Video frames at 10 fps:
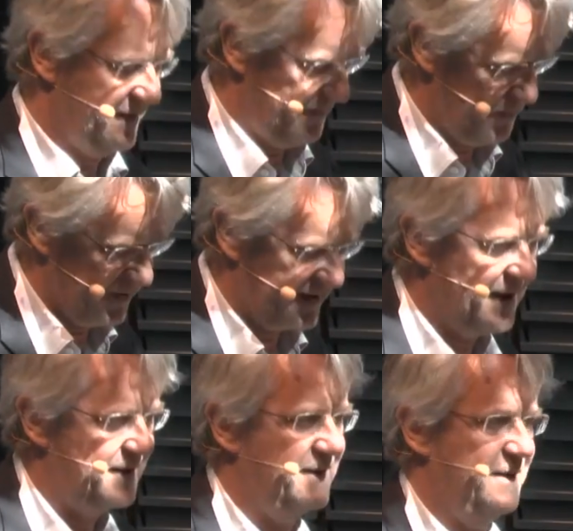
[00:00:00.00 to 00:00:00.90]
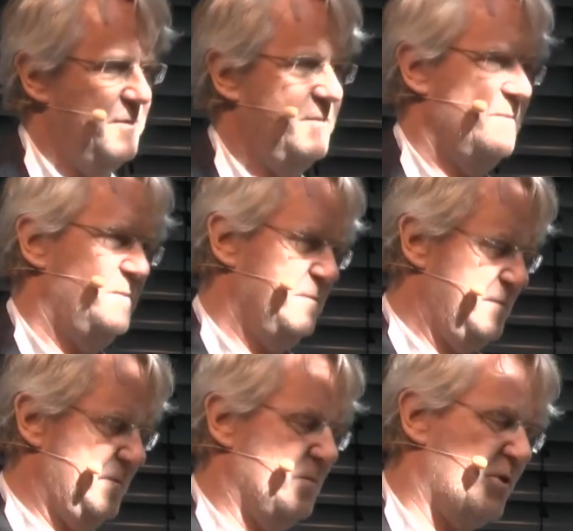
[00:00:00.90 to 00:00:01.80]
we will get a uh,
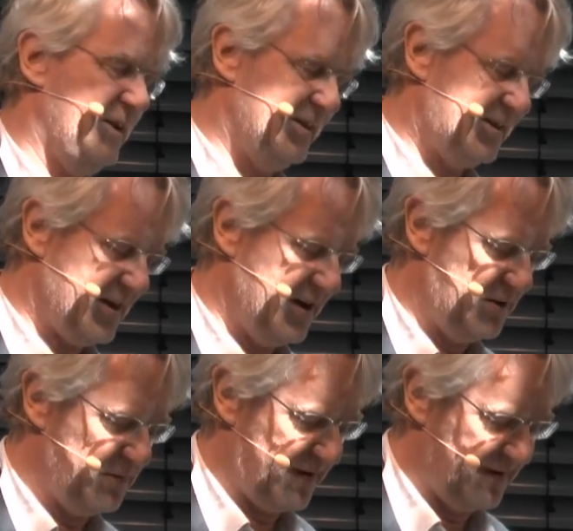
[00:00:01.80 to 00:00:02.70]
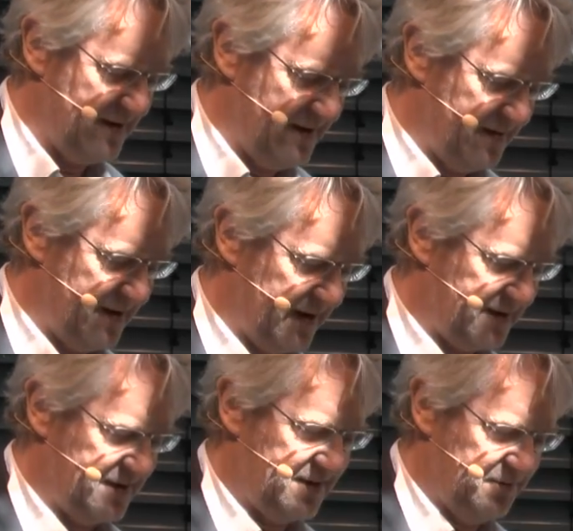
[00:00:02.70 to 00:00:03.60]
bit more insight during the
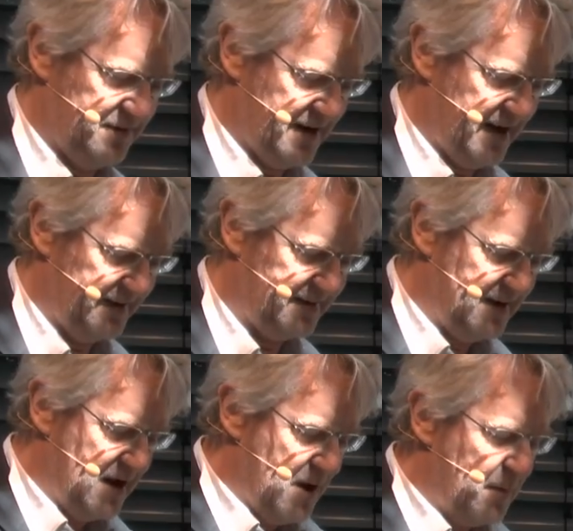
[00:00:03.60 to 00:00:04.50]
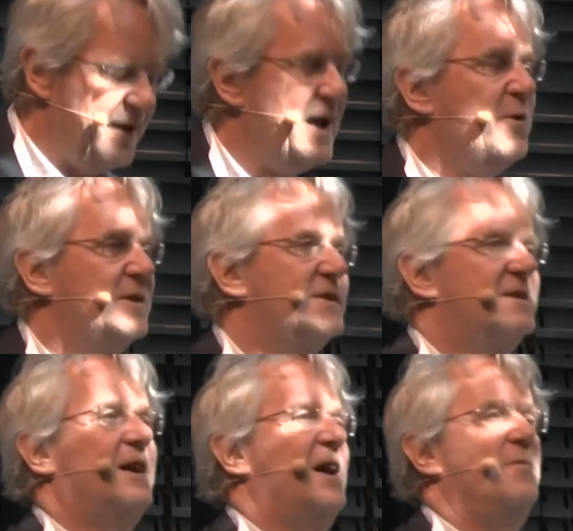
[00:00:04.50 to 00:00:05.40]
next two days. But now it's
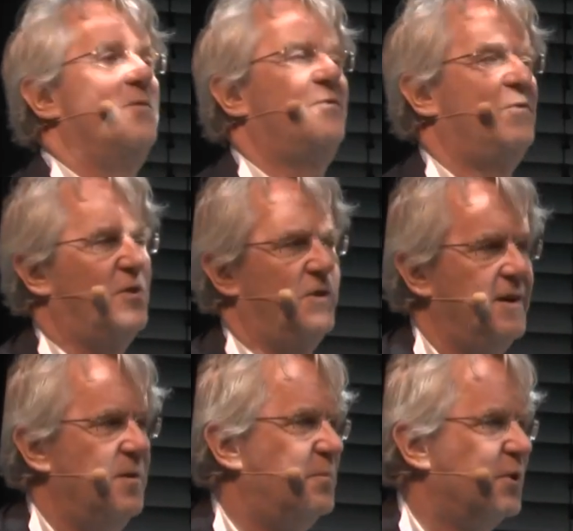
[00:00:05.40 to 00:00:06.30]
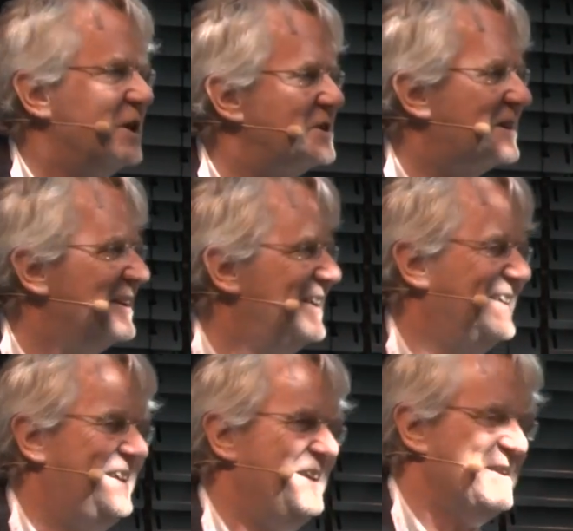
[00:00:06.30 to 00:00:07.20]
time for a political
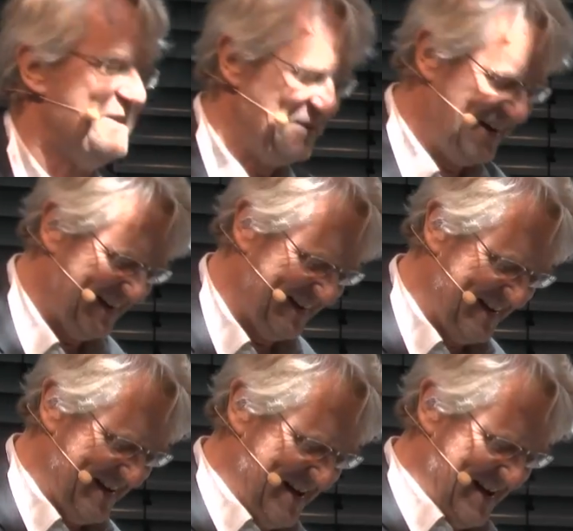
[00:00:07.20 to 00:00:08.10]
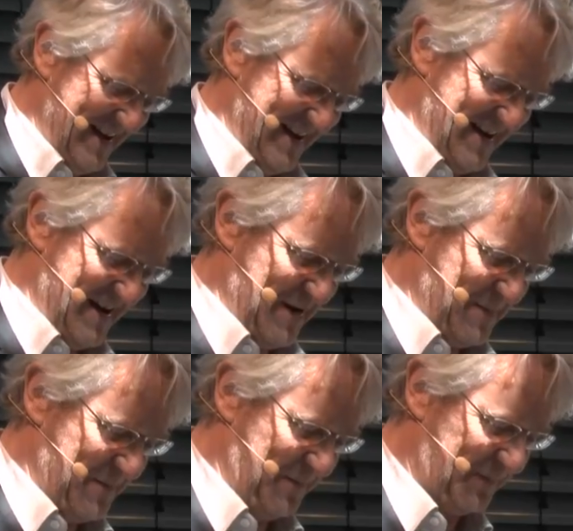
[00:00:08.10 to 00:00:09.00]
keynote.
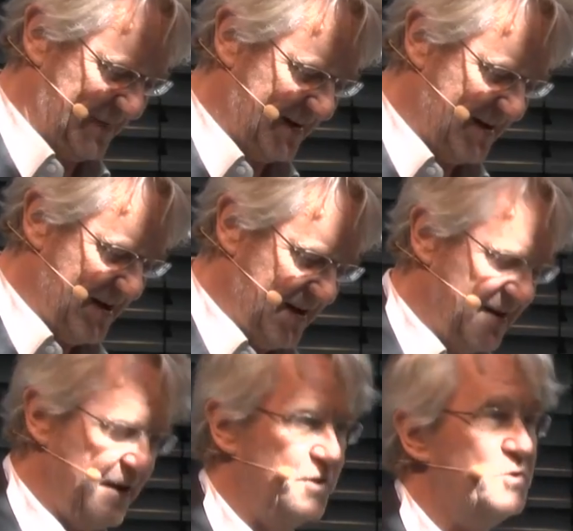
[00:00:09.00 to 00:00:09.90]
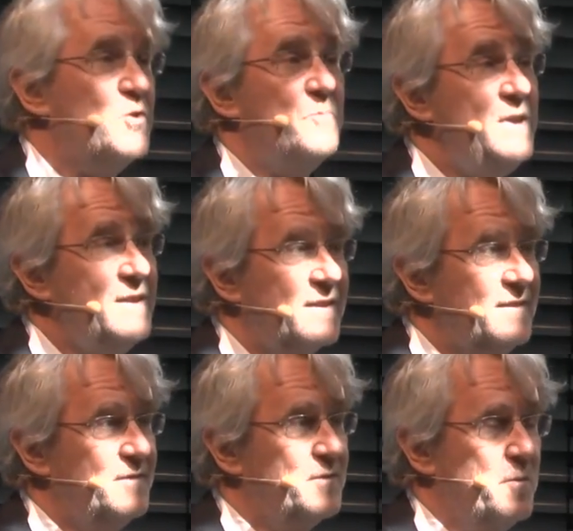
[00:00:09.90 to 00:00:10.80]
Um, a
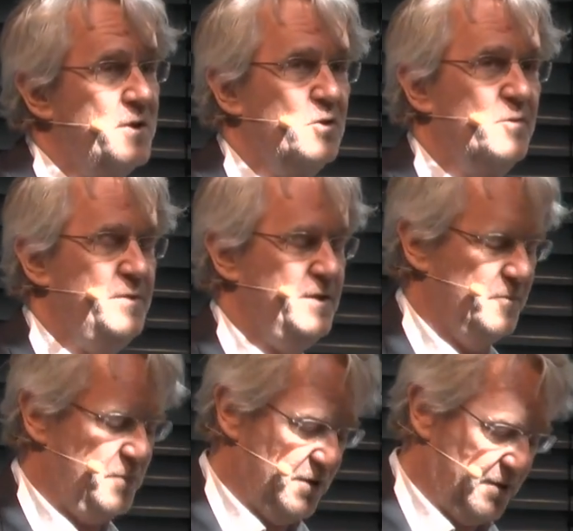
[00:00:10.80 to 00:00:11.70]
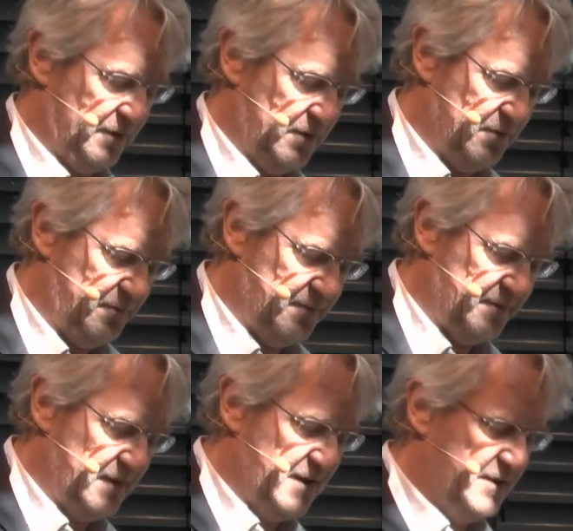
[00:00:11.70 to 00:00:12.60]
European, from a European point of view,
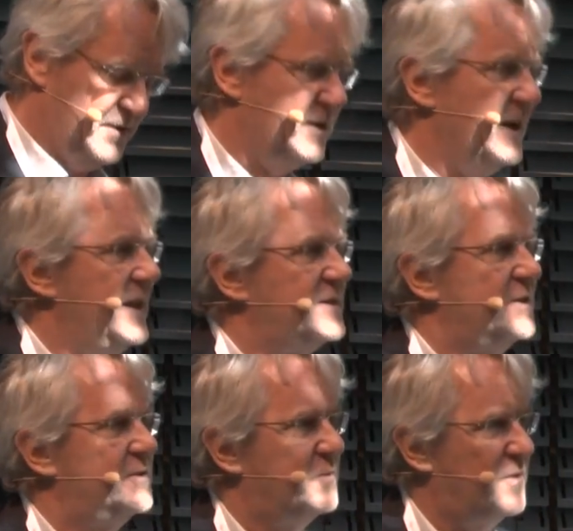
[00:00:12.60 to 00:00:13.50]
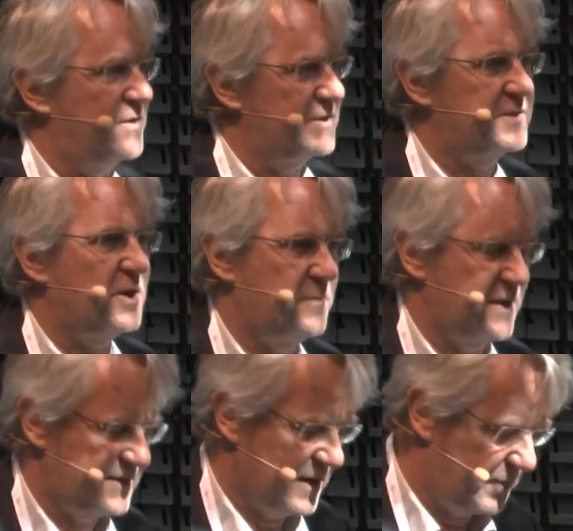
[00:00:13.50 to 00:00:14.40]
today's and tomorrow's
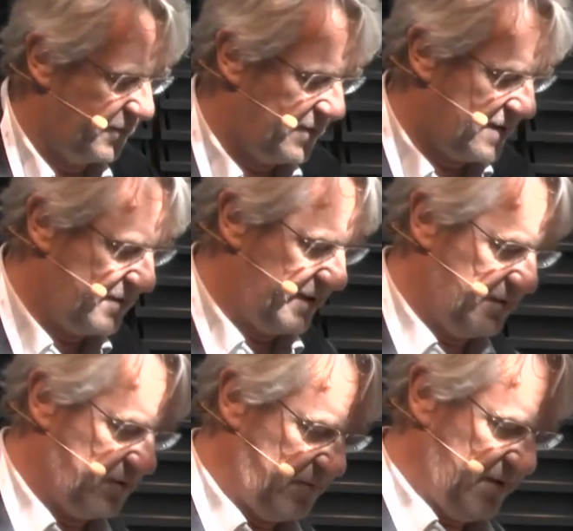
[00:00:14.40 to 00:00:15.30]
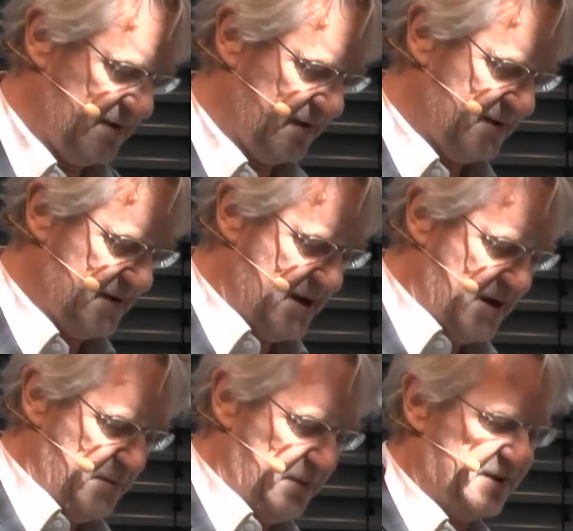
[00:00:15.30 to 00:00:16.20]
topics are profoundly European.
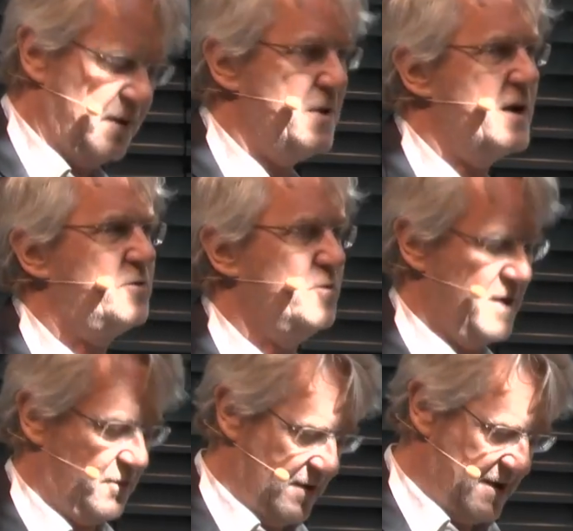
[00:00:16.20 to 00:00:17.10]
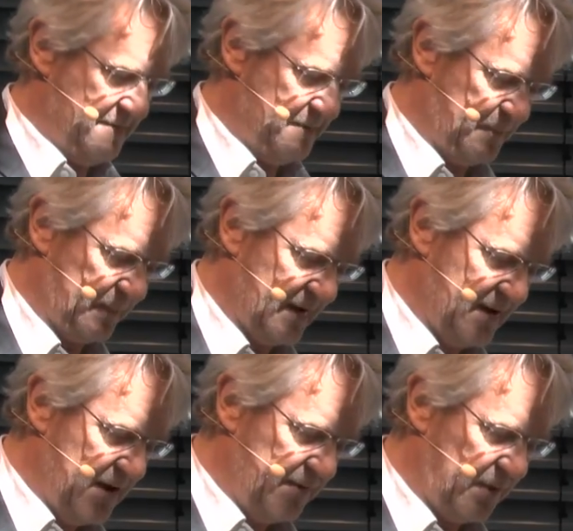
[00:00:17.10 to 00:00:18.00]
Mr. Markku Markkula
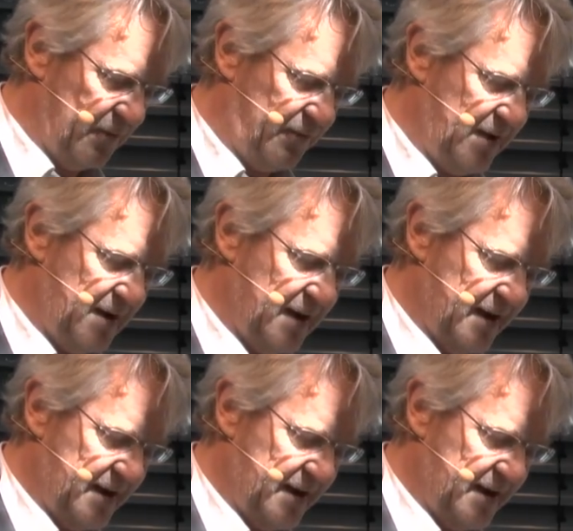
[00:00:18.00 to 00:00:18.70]
from Finland